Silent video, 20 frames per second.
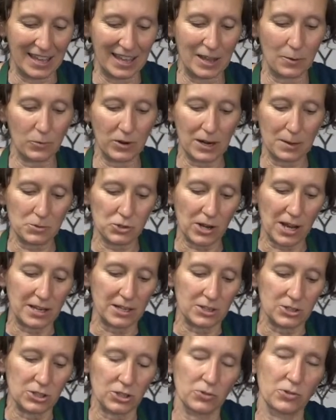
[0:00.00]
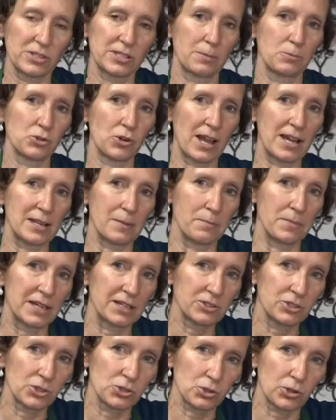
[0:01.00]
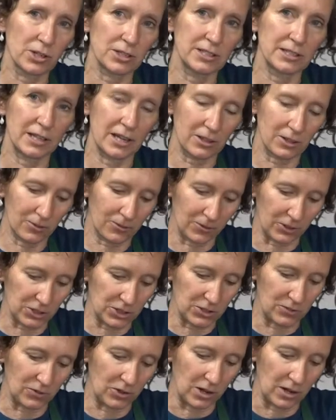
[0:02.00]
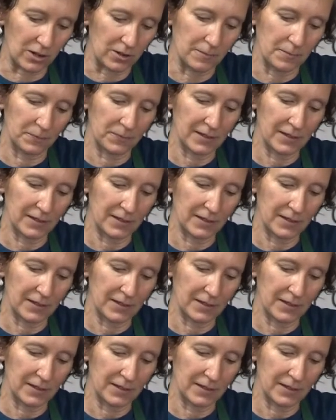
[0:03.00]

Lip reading: And what I'm trying to do is I'm trying to mix the soil together first of all,